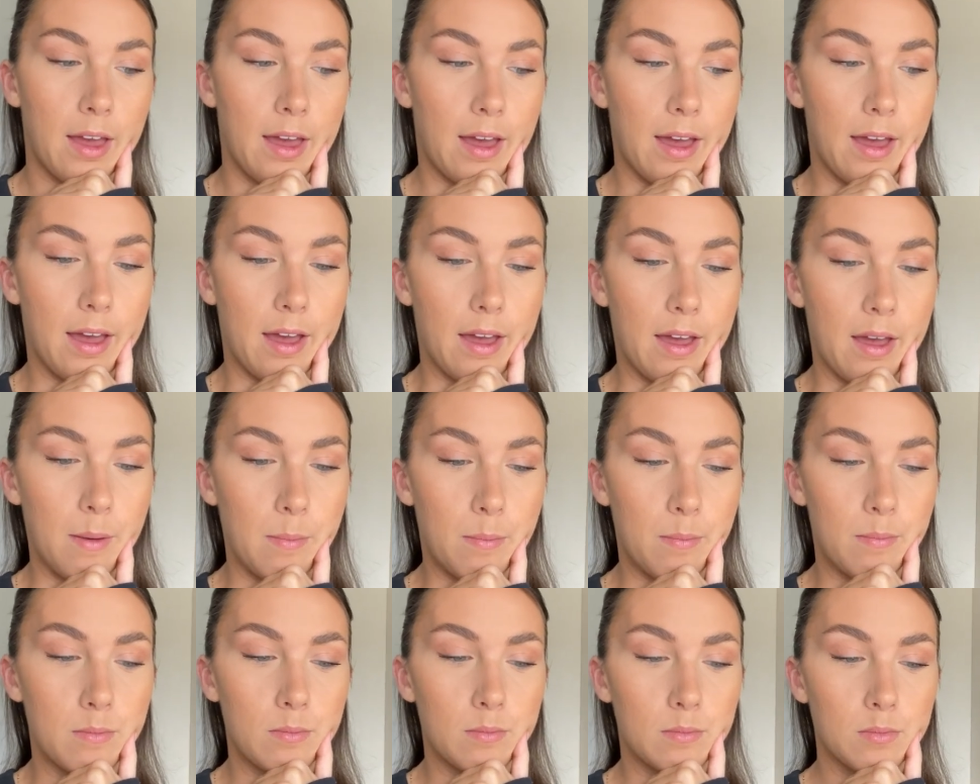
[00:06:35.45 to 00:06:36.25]

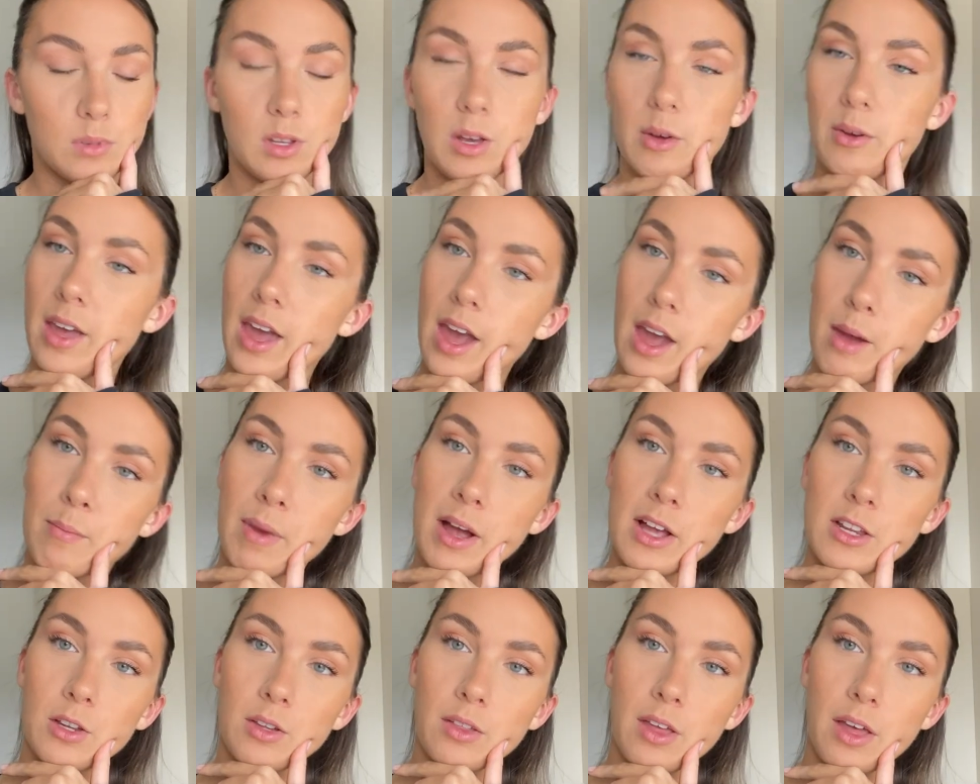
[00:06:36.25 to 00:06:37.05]
So yeah, I
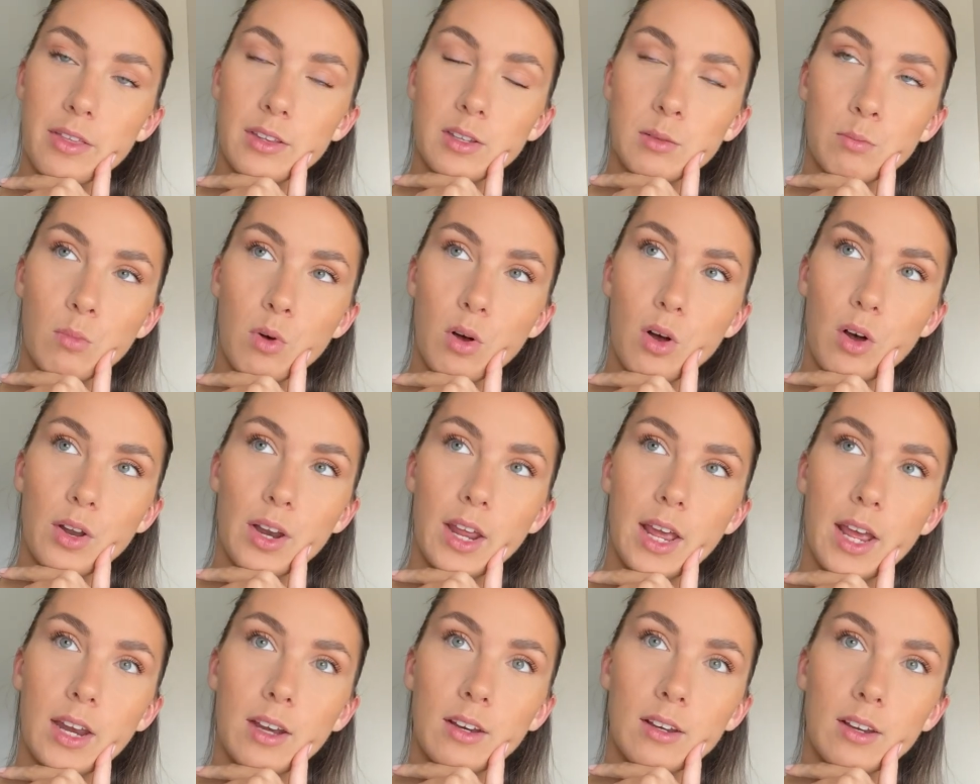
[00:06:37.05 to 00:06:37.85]
might do that this
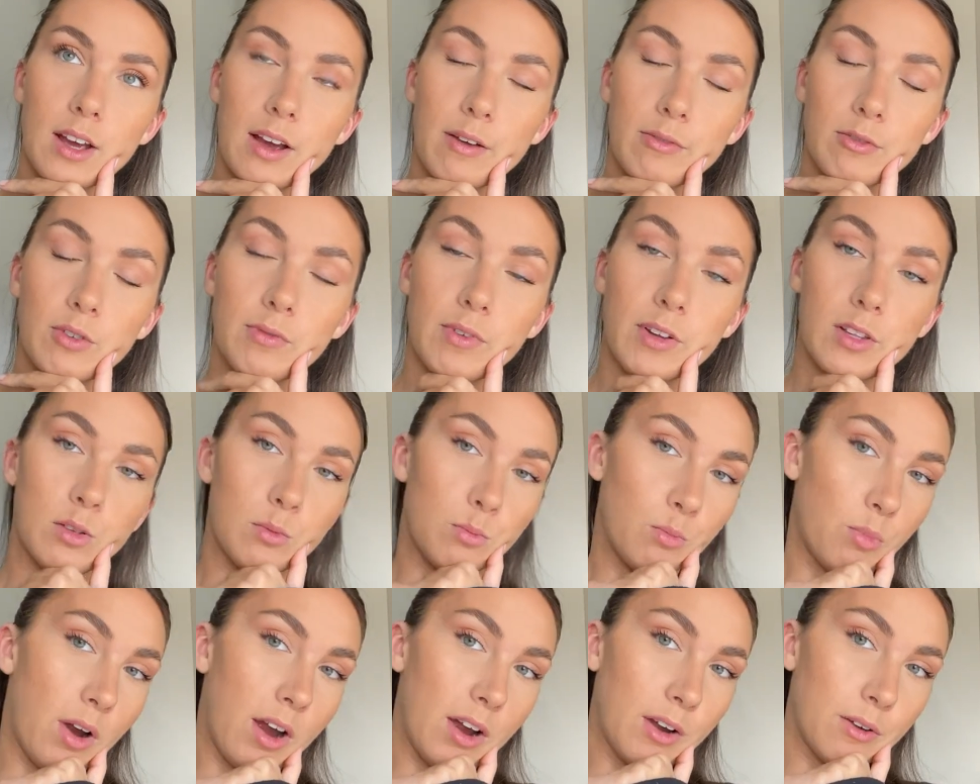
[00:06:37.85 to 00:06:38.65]
morning after I've had
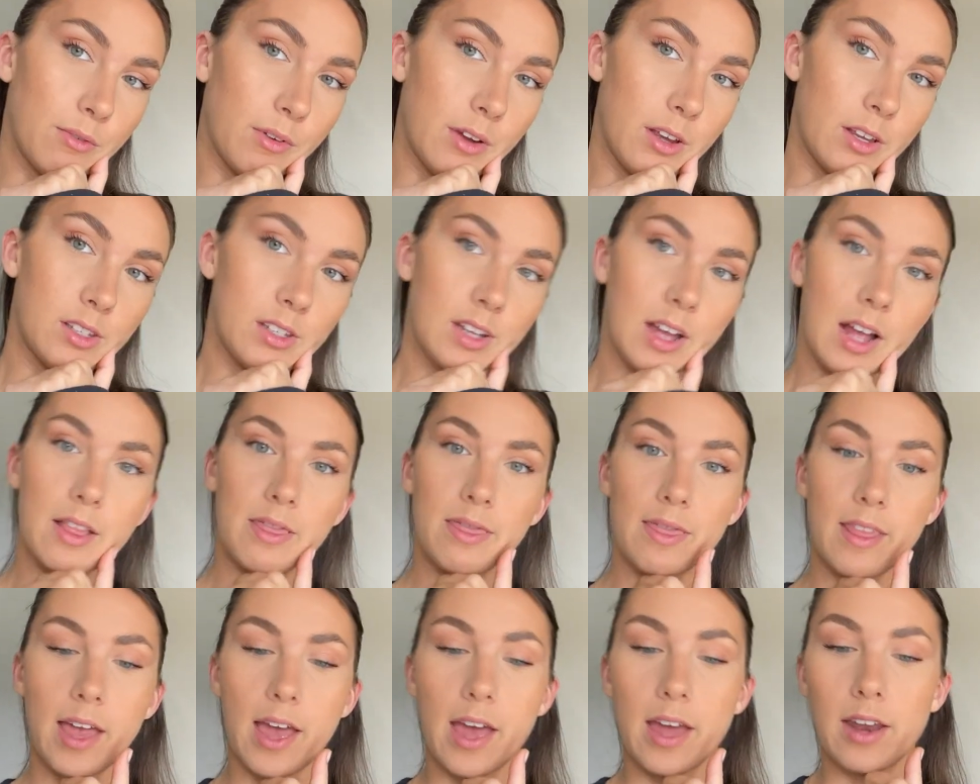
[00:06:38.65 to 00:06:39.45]
some breakfast,
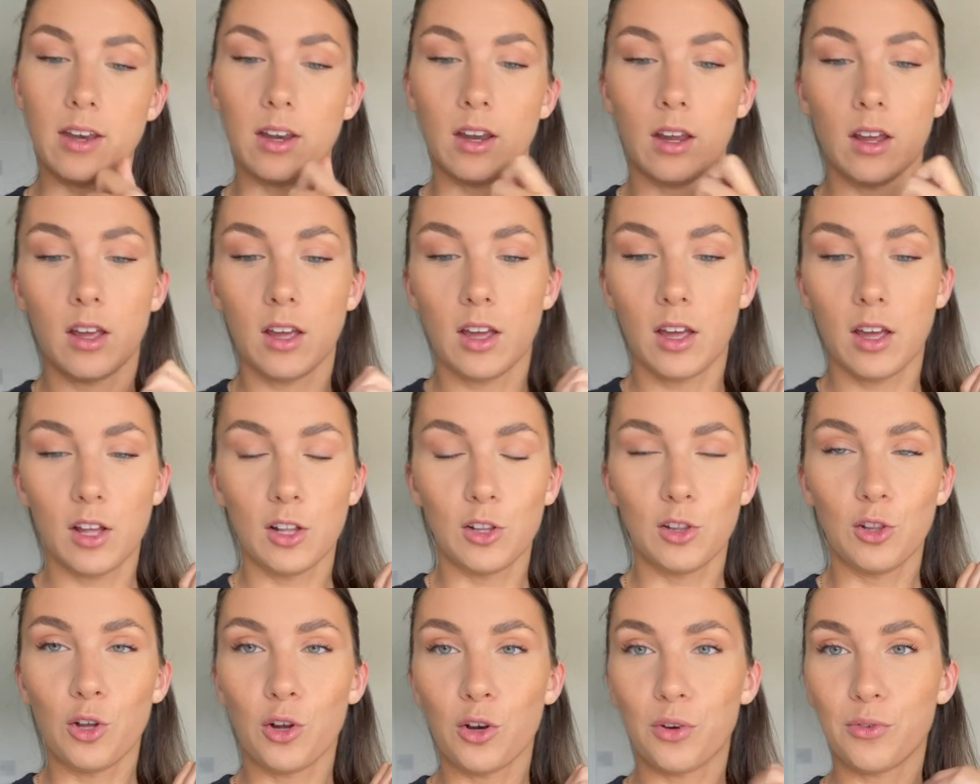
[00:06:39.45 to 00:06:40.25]
and then
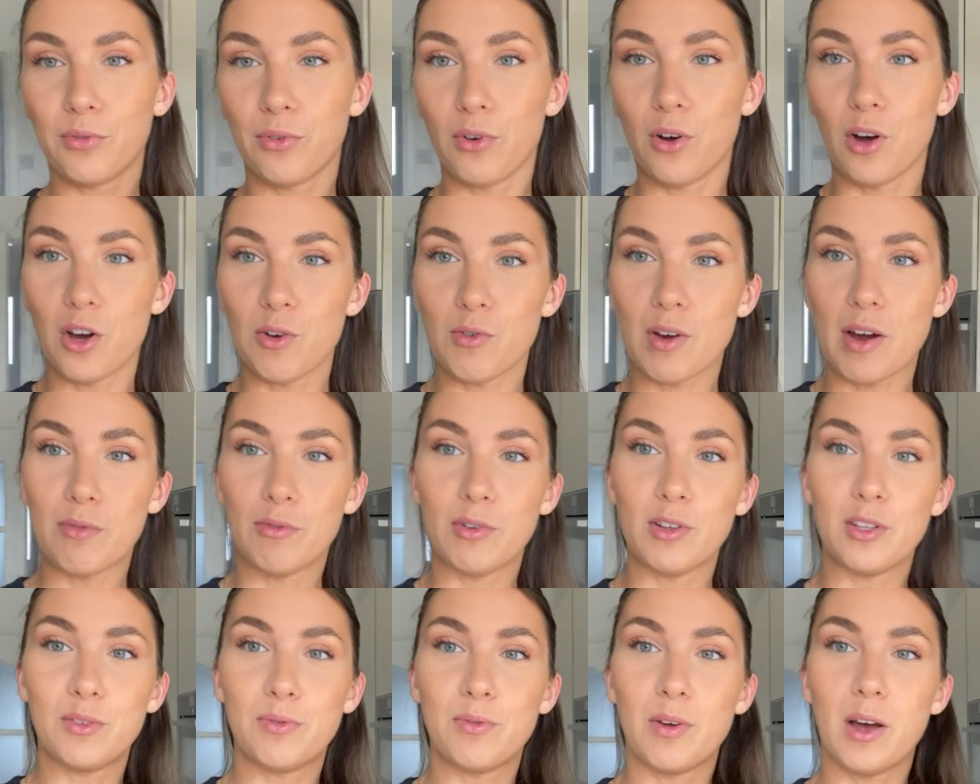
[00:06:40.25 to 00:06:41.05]
look for a
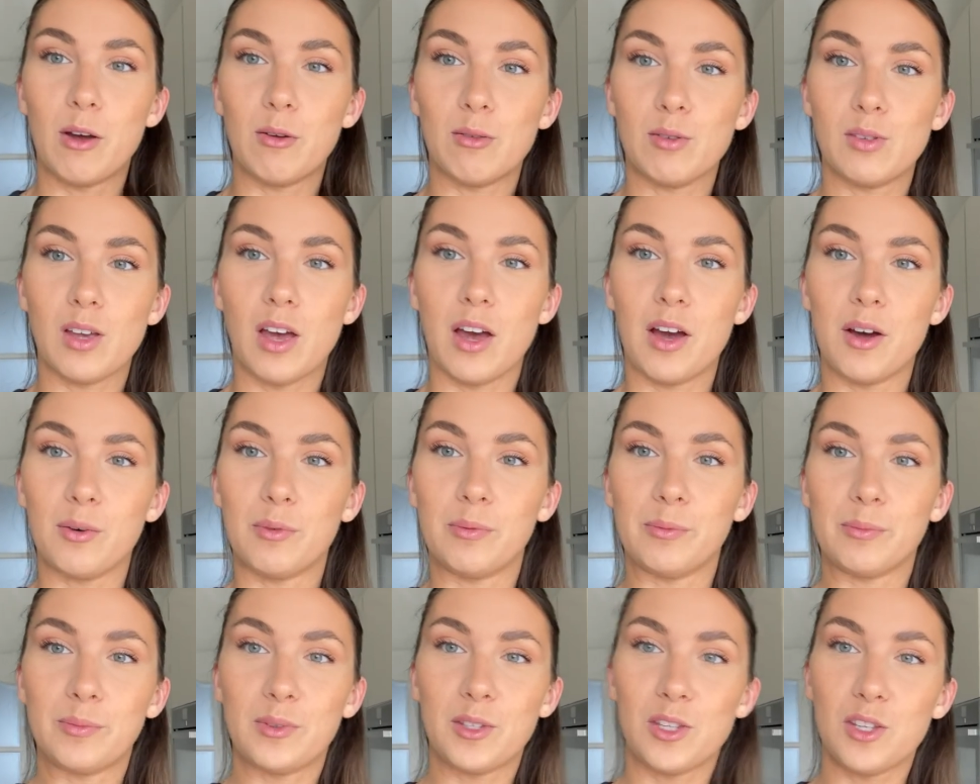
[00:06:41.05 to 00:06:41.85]
reference photo
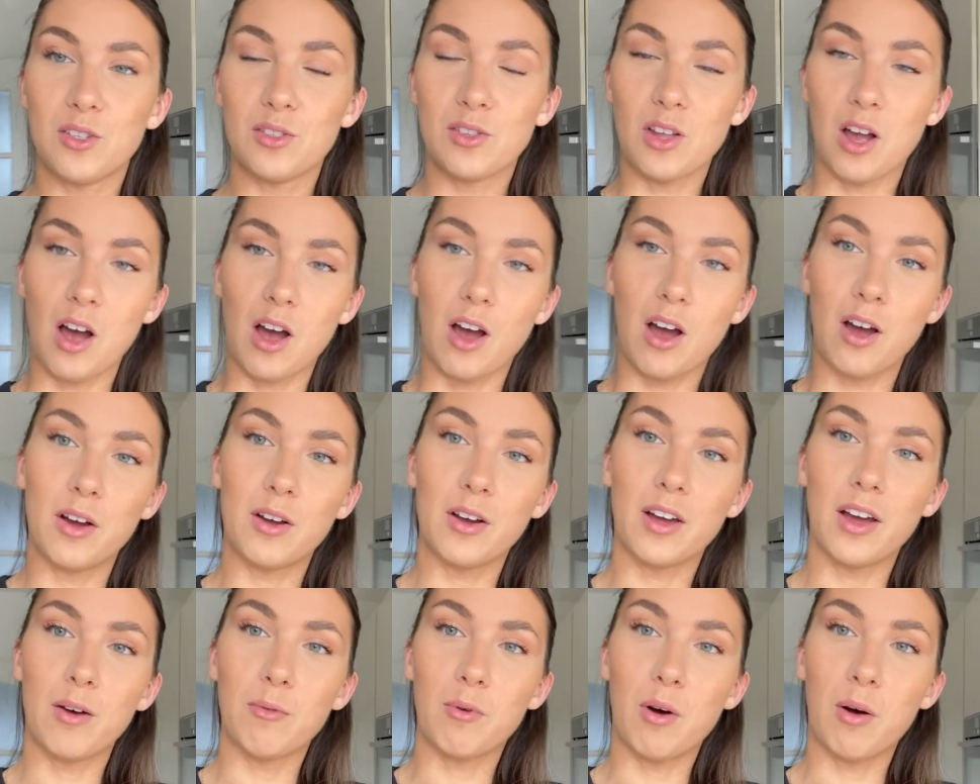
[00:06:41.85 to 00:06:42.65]
to
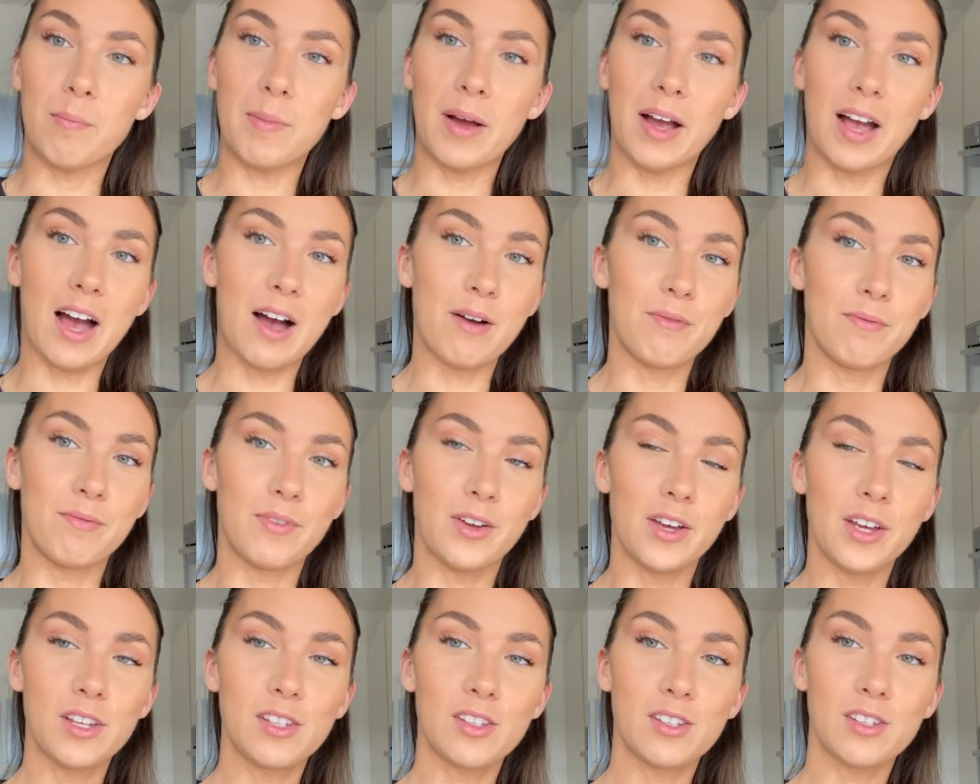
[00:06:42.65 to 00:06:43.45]
start on my
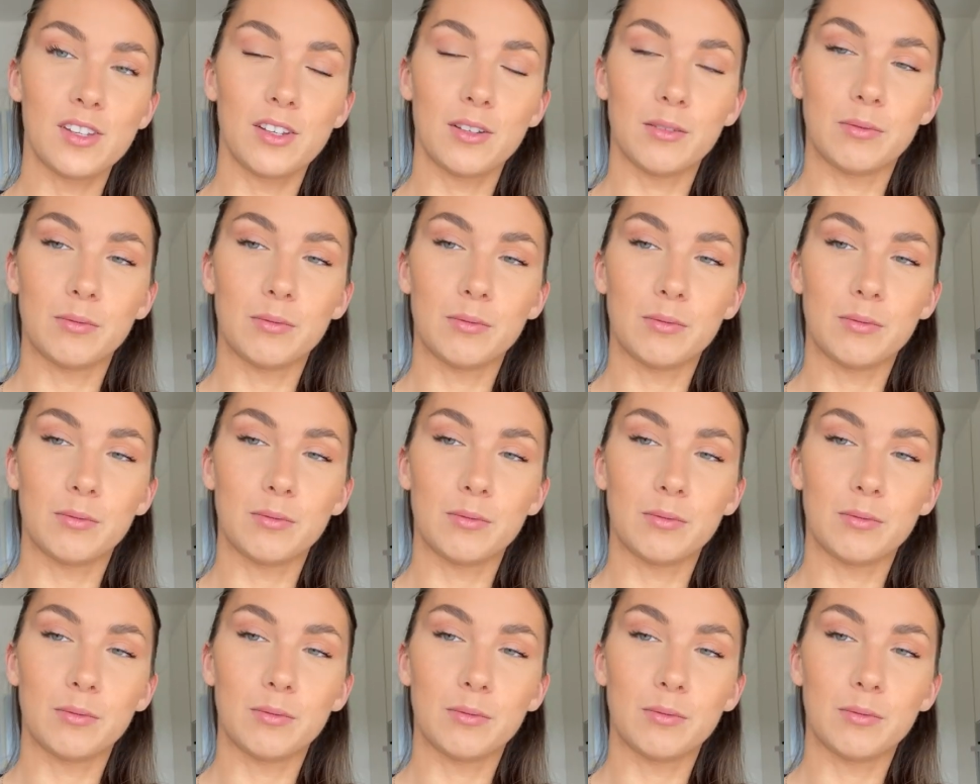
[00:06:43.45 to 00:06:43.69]
canvas.